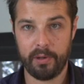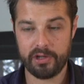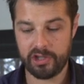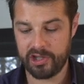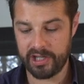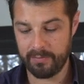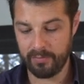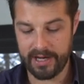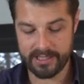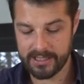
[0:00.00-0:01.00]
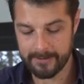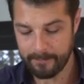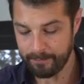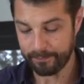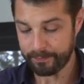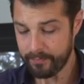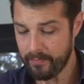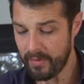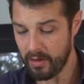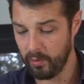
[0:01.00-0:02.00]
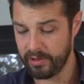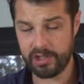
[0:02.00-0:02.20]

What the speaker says: poached chicken breast with